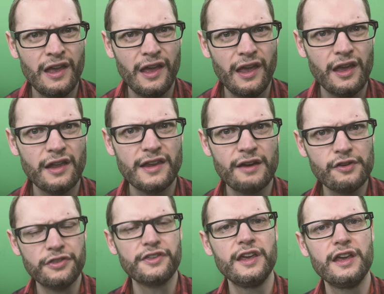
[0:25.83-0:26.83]
And
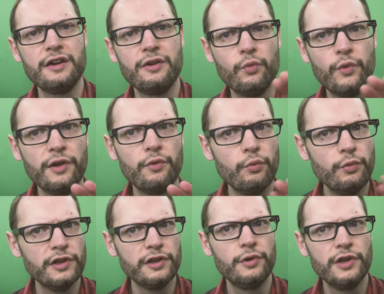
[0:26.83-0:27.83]
everything went
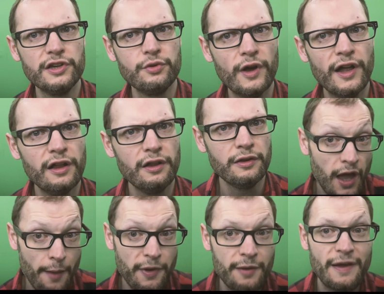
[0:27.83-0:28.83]
really well.
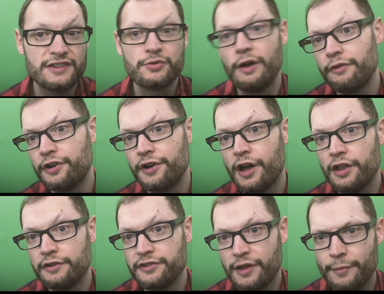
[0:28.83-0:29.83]
I made about
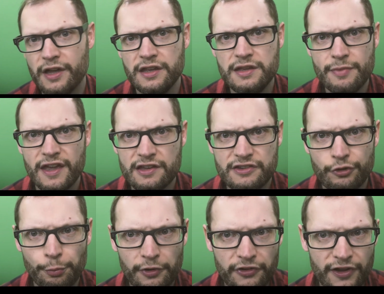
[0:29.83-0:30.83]
$1,200 on my eBay
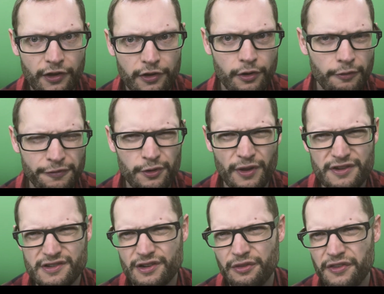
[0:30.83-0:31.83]
Super Sale. There were a few
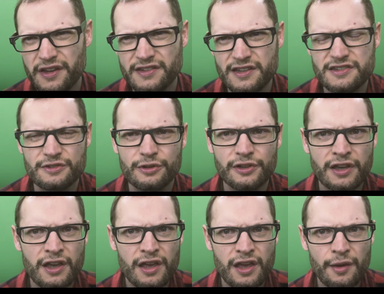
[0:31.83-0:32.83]
other little things I sold,
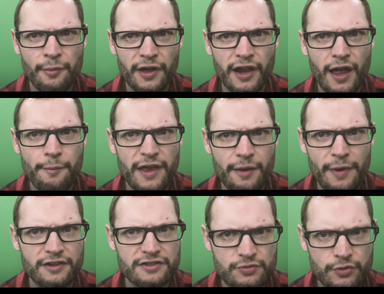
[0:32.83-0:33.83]
but I made
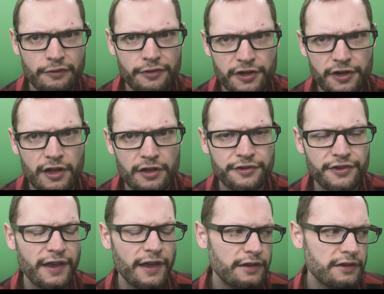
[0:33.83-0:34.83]
about $1,200.
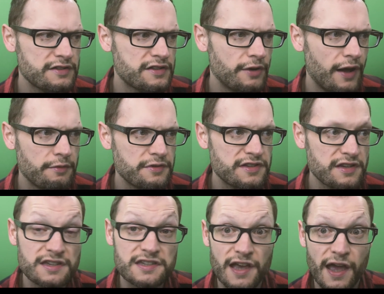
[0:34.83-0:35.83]
And so I was
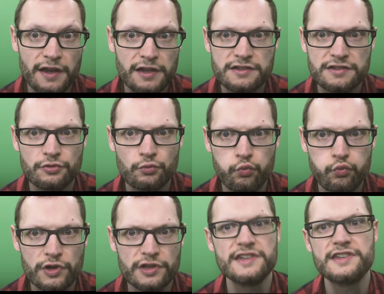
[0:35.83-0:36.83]
excited to
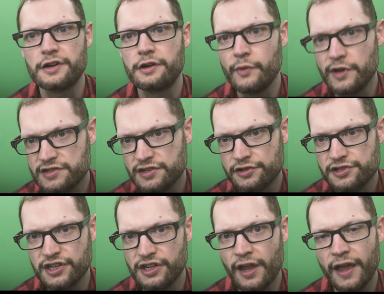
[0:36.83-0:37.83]
really start
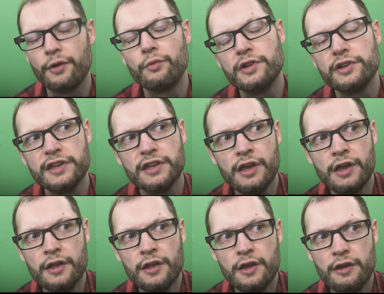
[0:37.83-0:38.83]
researching and really
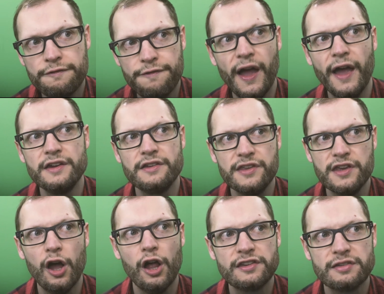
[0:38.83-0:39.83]
find
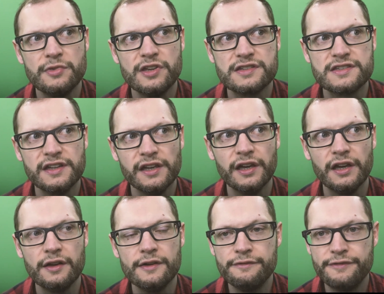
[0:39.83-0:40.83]
the ultimate
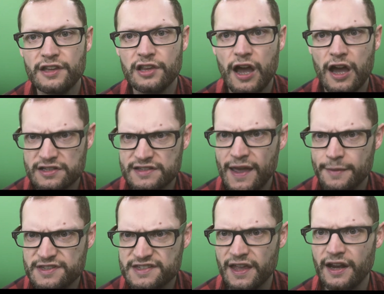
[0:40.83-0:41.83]
vlog
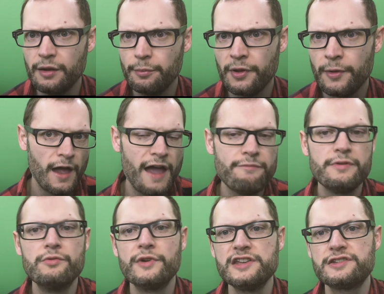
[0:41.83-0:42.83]
type setup. I've
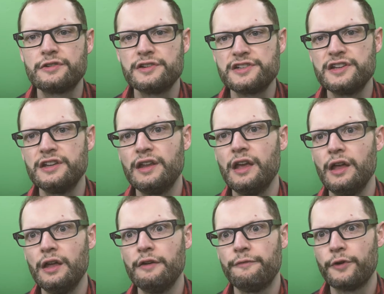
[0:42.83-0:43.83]
been researching
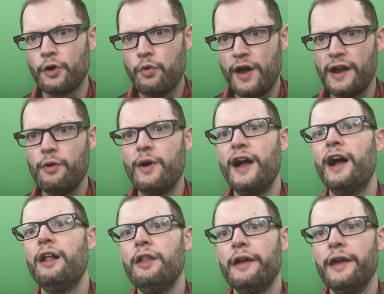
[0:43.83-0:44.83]
for quite a
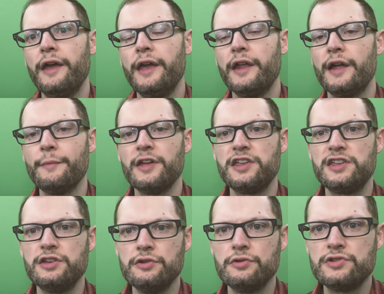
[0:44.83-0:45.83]
while, and I'm a
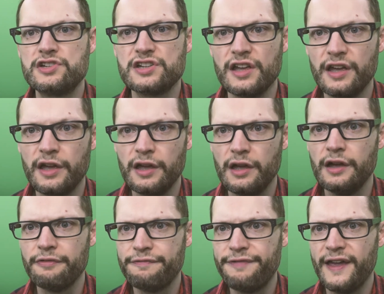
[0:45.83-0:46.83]
huge
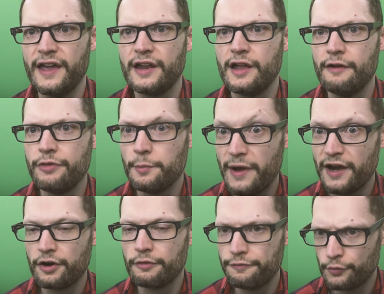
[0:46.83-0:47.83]
fan of the
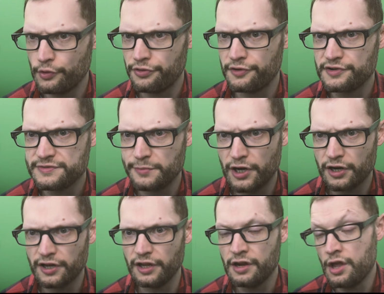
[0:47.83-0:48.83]
Micro Four Thirds
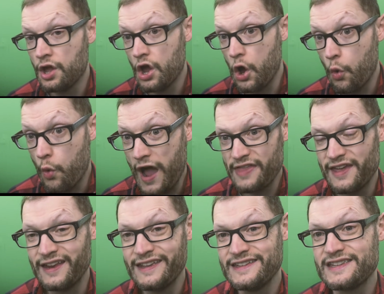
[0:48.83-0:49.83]
market. Why
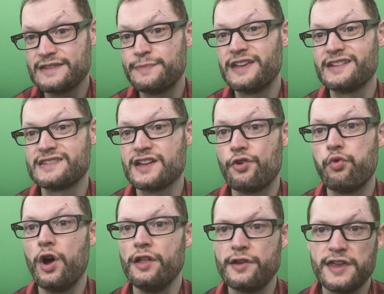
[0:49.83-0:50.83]
that is because the
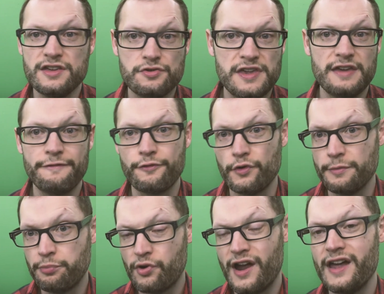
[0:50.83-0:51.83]
quality you get for the
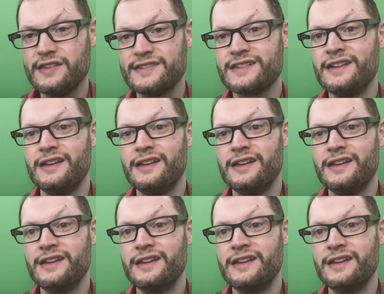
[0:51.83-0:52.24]
price